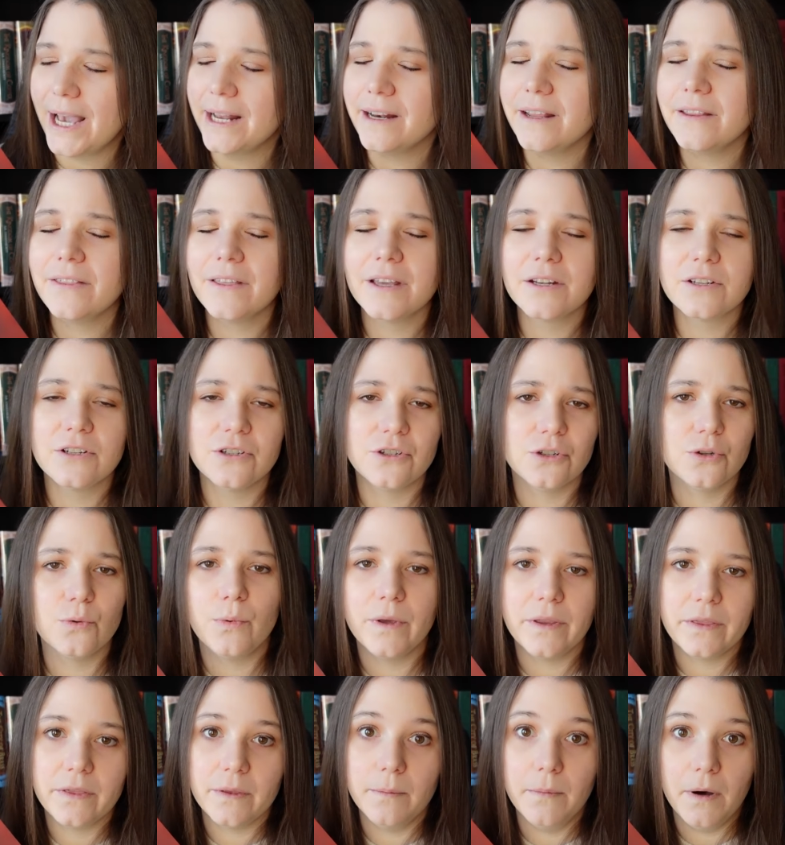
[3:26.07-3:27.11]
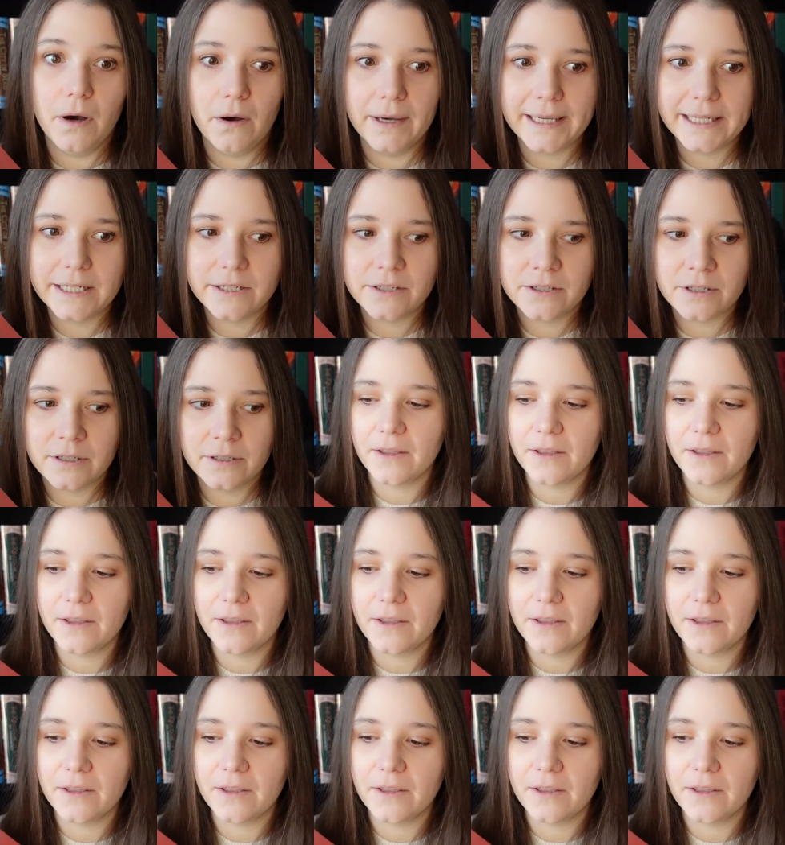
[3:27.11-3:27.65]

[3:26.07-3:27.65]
anything to do with the mind.